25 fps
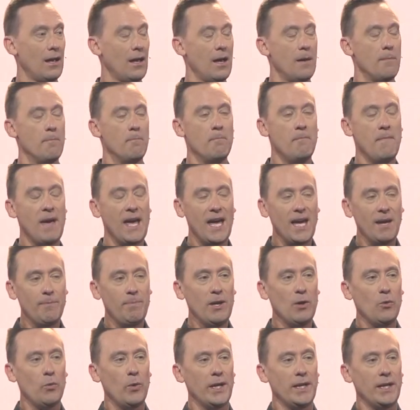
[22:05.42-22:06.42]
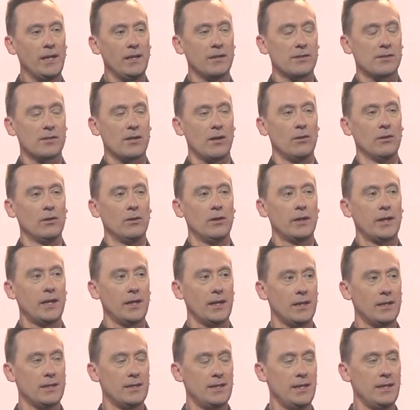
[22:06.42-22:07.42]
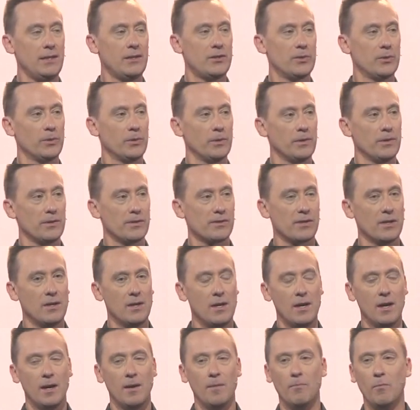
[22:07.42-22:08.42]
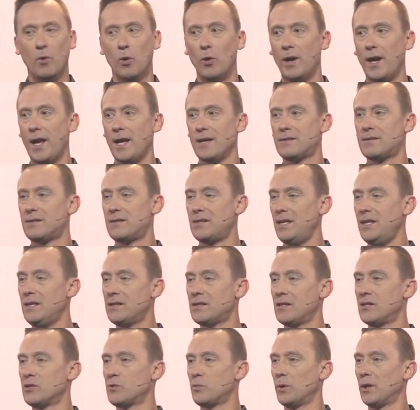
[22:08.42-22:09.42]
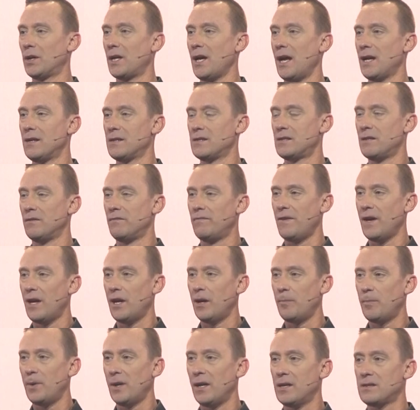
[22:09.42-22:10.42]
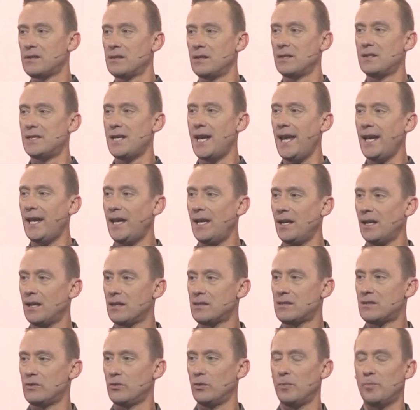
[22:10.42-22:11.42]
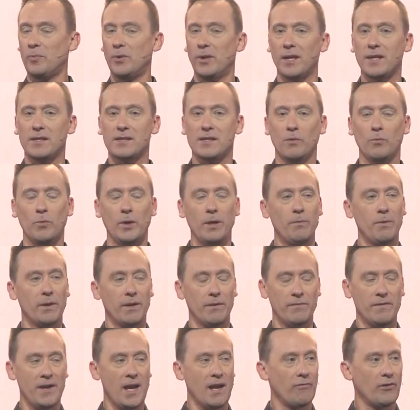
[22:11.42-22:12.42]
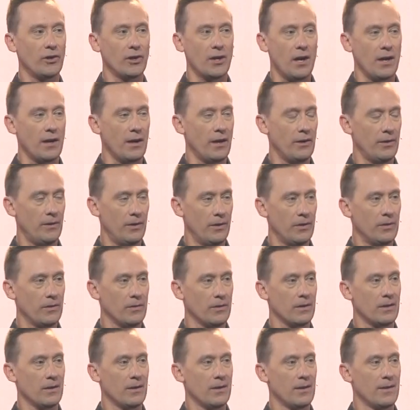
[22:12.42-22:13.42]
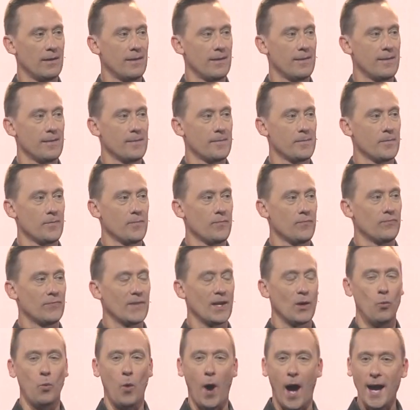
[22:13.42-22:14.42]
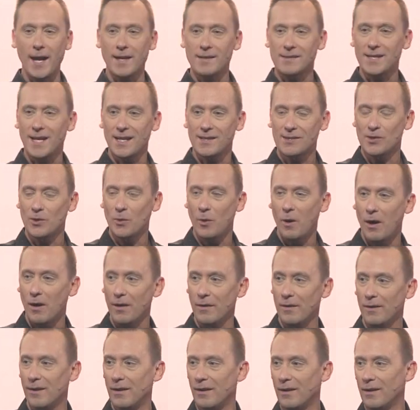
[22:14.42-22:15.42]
Maybe we need to start looking at detours more as seasons where God is developing us and taking us to a place that we would have never gone on our own. Why is that so hard?